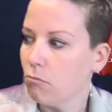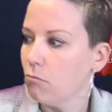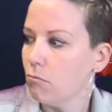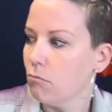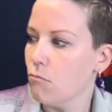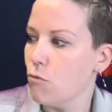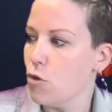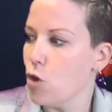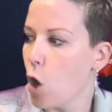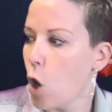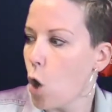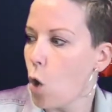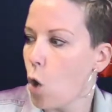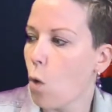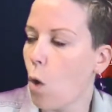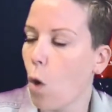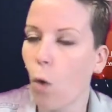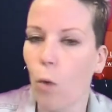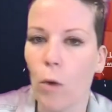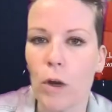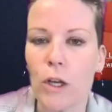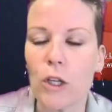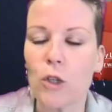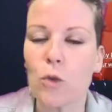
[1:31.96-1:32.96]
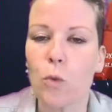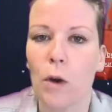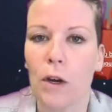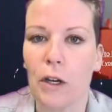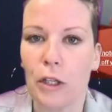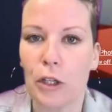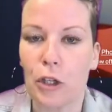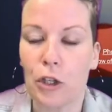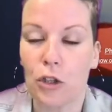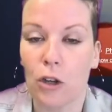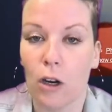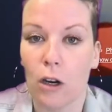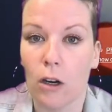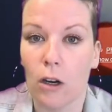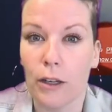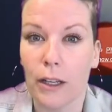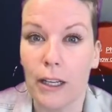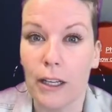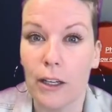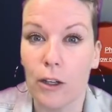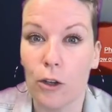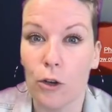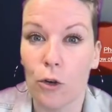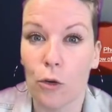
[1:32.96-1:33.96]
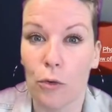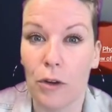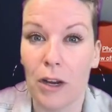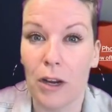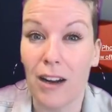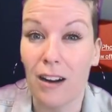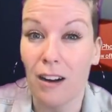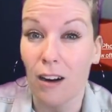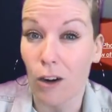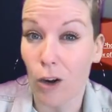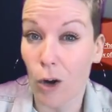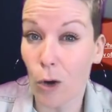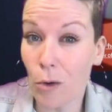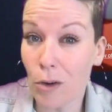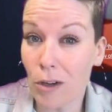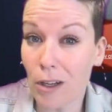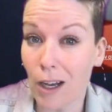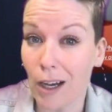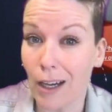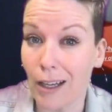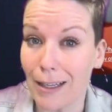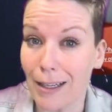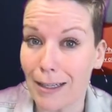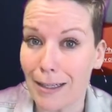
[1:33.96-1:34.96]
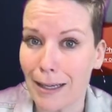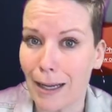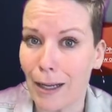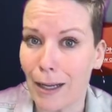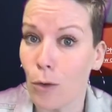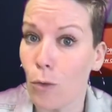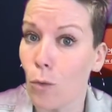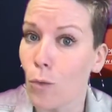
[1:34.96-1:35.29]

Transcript: know always where to start in creating our own content.